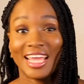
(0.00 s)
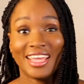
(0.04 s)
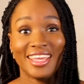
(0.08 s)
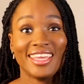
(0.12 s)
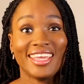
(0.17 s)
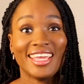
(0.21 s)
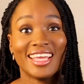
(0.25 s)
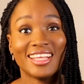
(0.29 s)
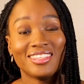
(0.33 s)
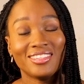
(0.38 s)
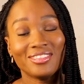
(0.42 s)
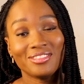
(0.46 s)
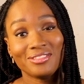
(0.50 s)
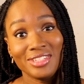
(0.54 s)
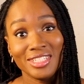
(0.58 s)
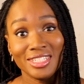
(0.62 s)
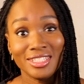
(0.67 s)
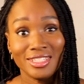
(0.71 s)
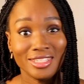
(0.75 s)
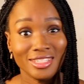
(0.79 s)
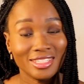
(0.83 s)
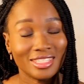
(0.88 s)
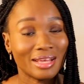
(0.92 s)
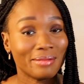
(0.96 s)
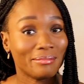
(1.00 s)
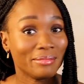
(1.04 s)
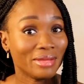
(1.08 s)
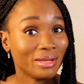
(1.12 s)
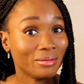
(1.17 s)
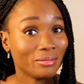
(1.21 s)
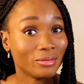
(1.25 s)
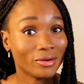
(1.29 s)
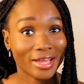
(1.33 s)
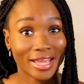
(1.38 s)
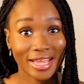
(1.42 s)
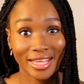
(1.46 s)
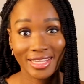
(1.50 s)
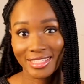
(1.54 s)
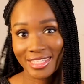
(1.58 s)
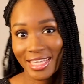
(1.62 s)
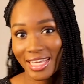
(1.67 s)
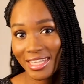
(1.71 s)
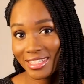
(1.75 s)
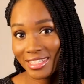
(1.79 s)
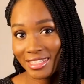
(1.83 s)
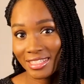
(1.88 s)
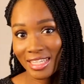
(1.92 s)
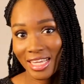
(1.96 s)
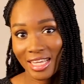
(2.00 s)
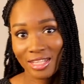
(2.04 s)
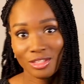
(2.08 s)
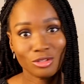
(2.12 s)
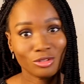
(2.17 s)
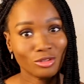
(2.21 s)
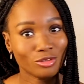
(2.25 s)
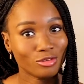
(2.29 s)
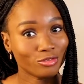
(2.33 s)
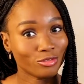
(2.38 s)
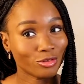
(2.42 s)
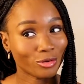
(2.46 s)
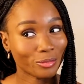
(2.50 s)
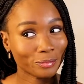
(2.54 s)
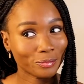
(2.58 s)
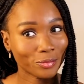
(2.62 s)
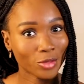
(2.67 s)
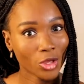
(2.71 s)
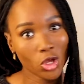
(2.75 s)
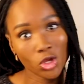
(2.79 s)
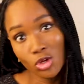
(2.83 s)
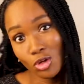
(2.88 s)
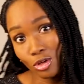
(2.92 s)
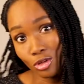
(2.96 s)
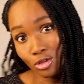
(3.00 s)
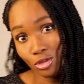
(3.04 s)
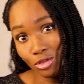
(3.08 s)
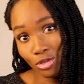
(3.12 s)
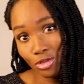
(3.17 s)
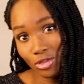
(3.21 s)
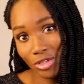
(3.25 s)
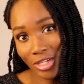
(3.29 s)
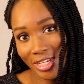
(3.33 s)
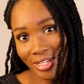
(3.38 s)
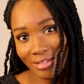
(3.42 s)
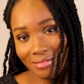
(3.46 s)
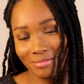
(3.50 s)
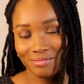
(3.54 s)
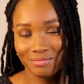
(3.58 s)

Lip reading: And you get to read these and many more exciting titles from yours truly.